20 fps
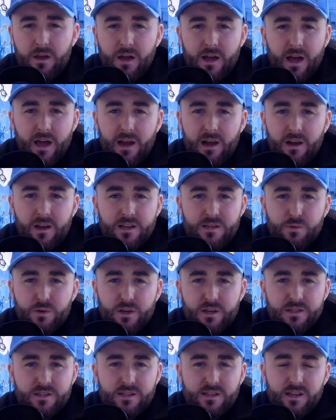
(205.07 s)
I analyze what
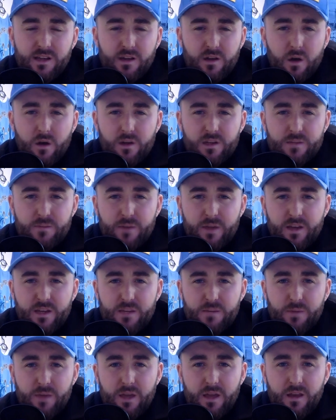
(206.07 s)
I see. I call a spade a
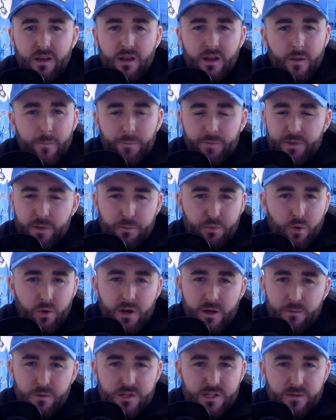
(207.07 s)
spade. De
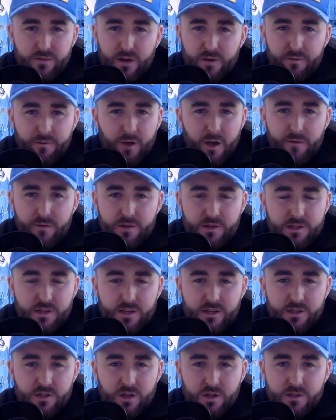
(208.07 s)
Bruyne must have had 5 or
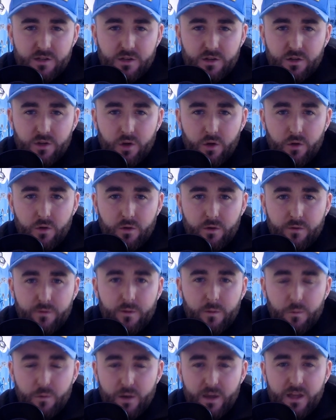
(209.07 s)
6 shots on goal
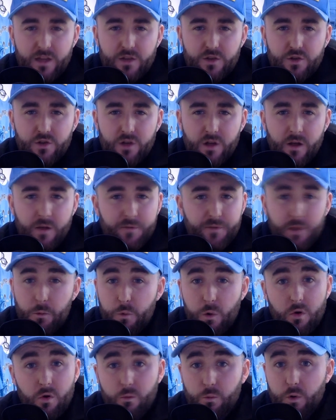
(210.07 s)
from range. They
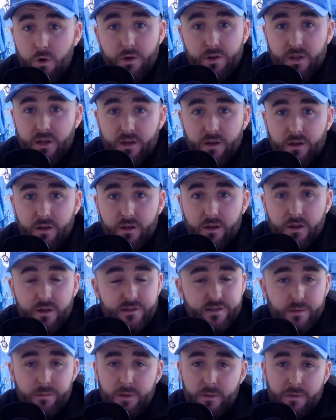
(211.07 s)
weren't working.
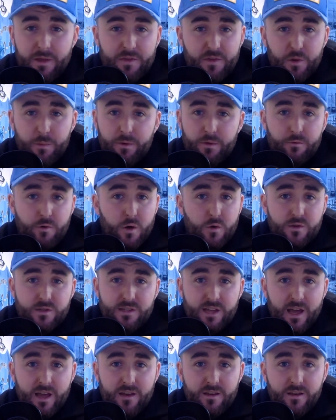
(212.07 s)
Some of them ended up in row
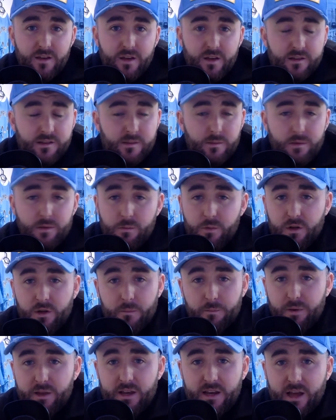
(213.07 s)
Z, some of them were
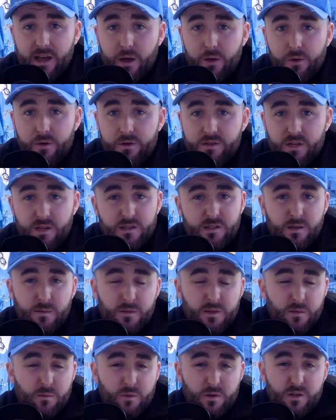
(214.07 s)
complete howlers, and some
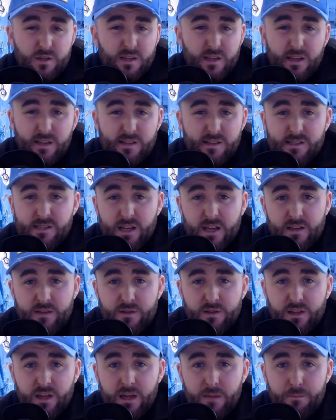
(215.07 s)
of them were just easy saves for
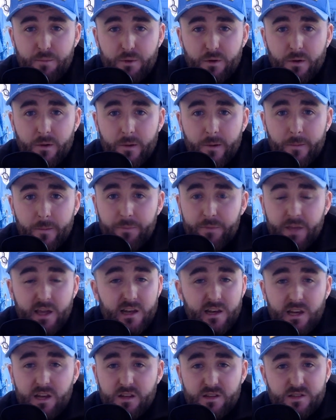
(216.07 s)
the keeper.
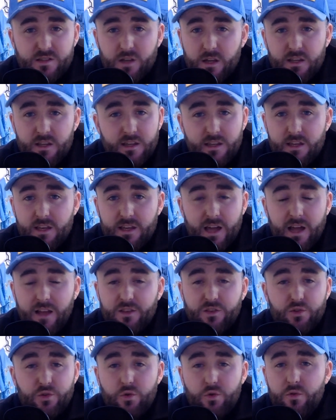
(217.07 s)
You need to you
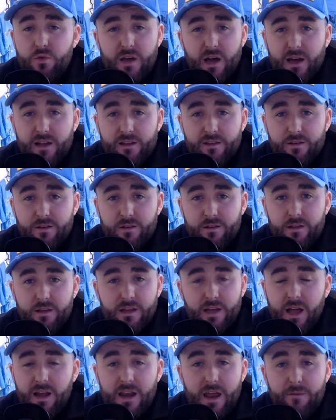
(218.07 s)
can't do that. You
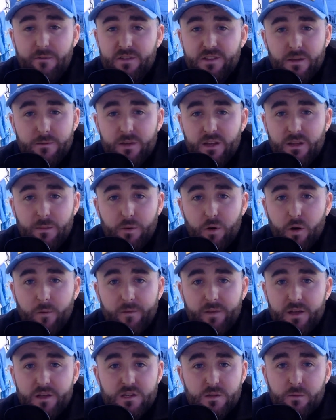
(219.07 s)
can't every time you get the ball on
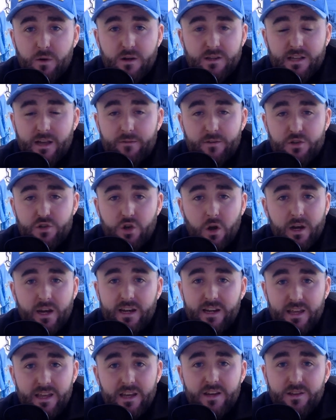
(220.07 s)
the edge of the box have a shot. He
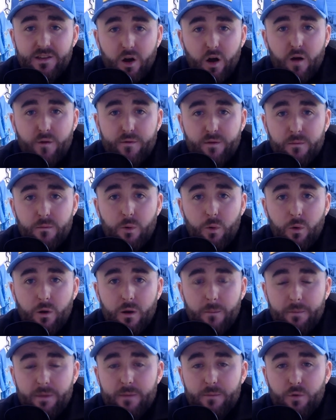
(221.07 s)
needed to offer more
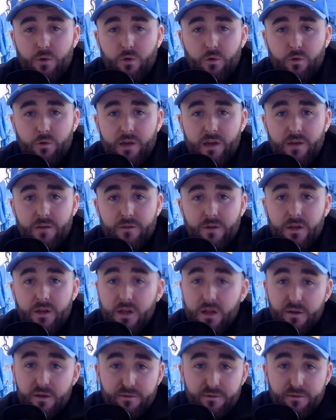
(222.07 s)
and be more creative.